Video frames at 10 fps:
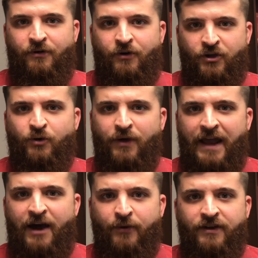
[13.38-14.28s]
Are you
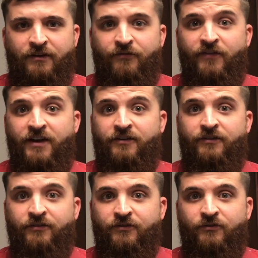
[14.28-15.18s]
allowing fears
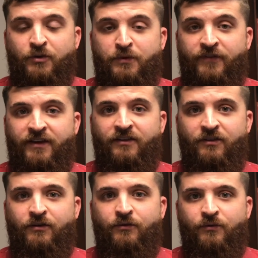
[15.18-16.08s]
to prevent
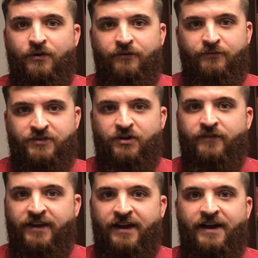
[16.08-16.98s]
you from
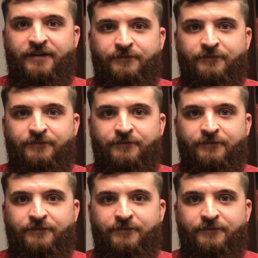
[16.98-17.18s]
serving God?